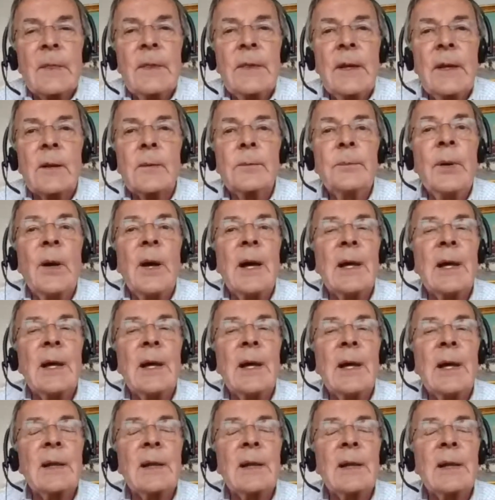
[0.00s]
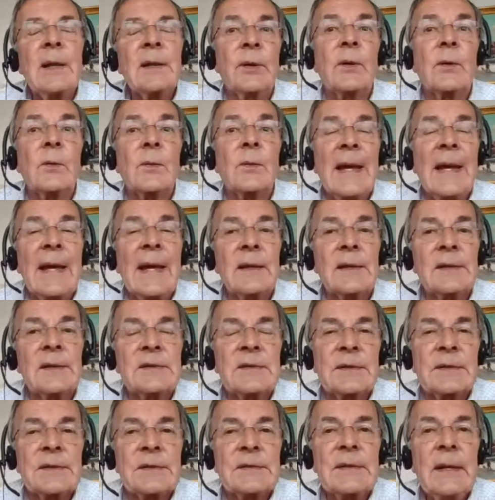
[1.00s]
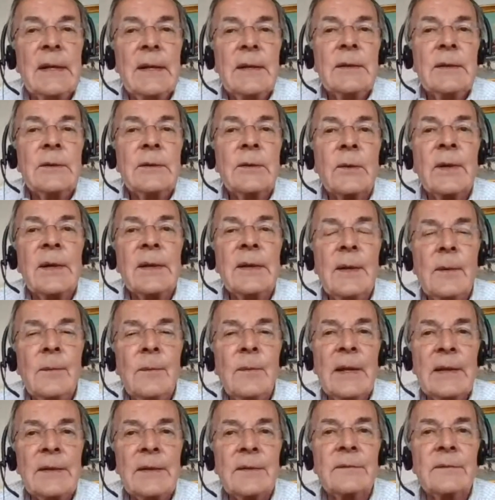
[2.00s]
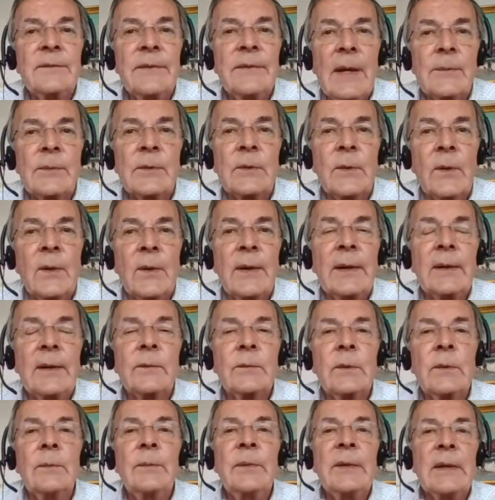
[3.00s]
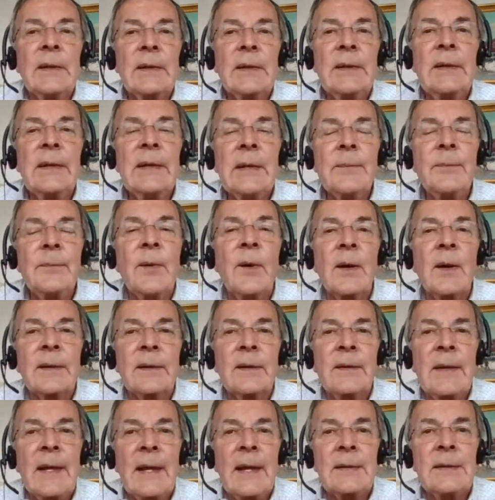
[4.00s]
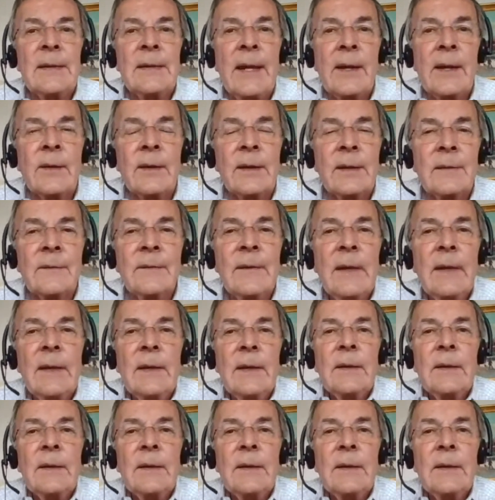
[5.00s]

their policy paralysis during the month of February will be a key part of that narrative,